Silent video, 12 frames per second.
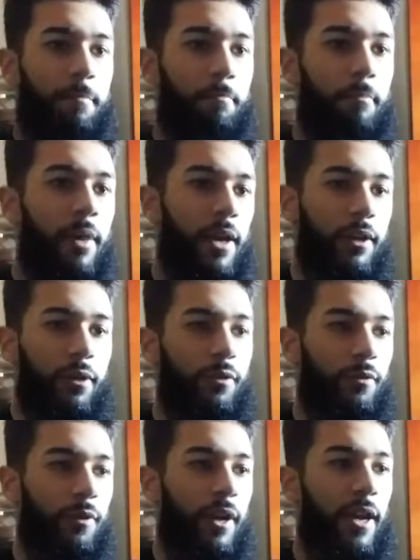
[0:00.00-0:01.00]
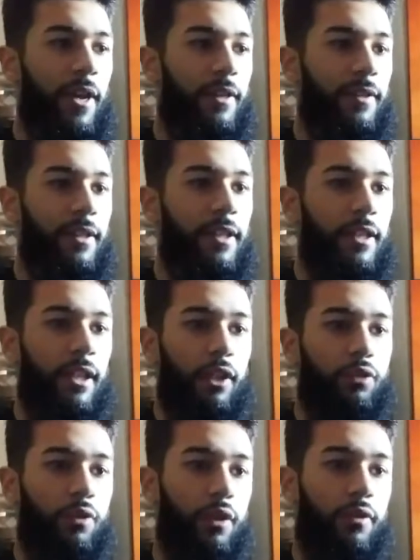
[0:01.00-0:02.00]
metal and the
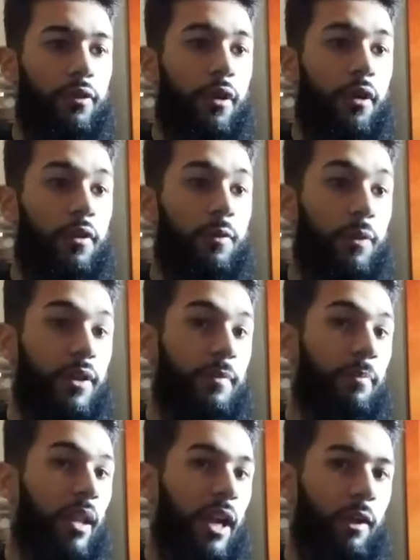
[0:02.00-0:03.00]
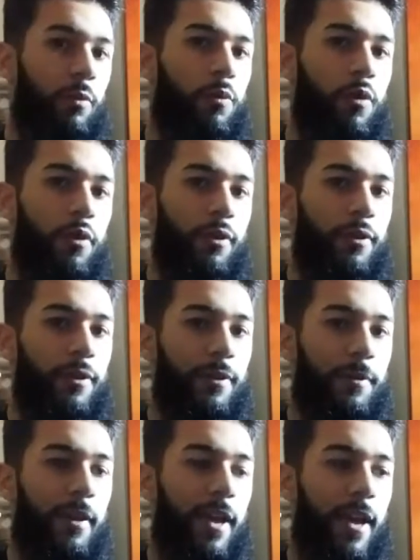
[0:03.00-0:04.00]
electric guitars, which
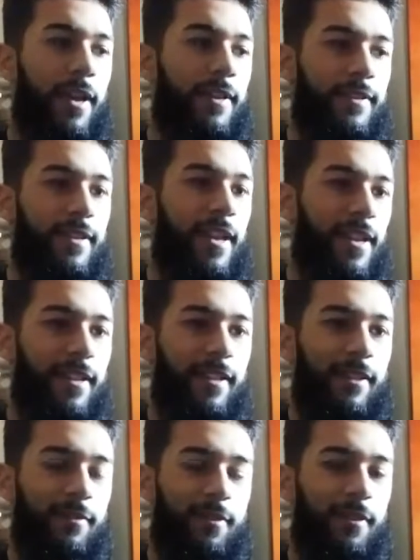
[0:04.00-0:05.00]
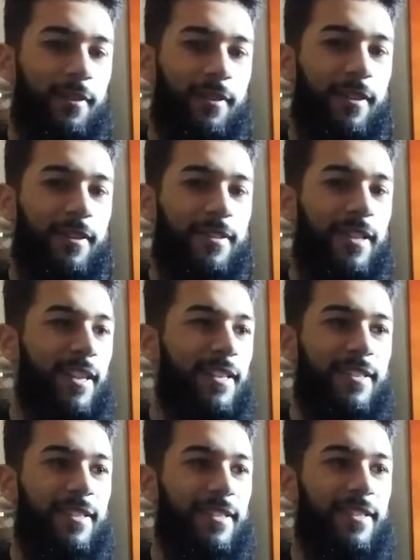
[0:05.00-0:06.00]
Blackwater has that electric guitars that
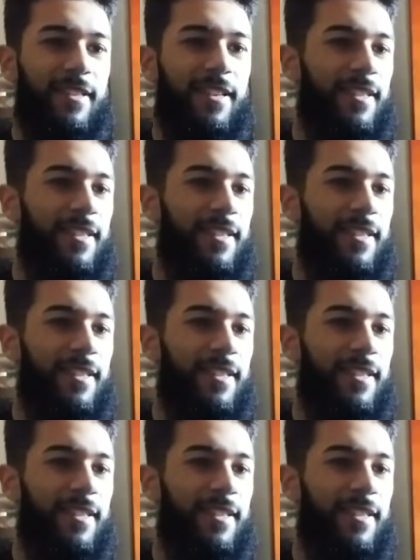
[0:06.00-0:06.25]
is just,